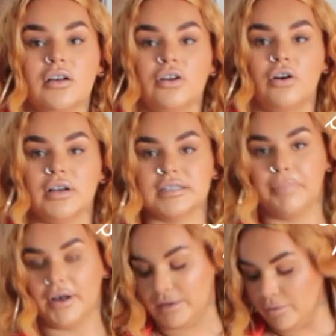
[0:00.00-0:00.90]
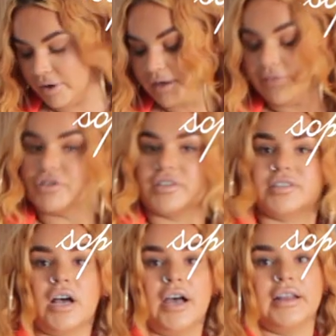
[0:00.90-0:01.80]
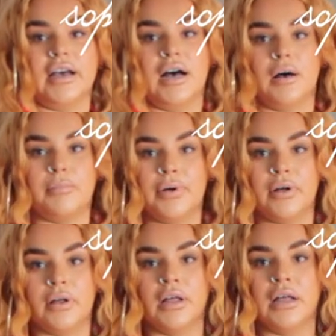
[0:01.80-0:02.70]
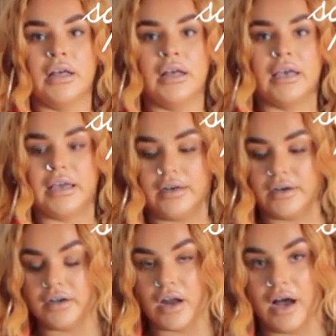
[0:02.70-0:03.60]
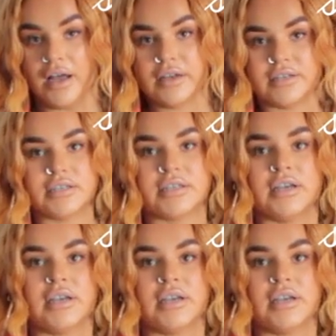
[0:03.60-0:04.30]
crossbody one, and I've just tied it up in a knot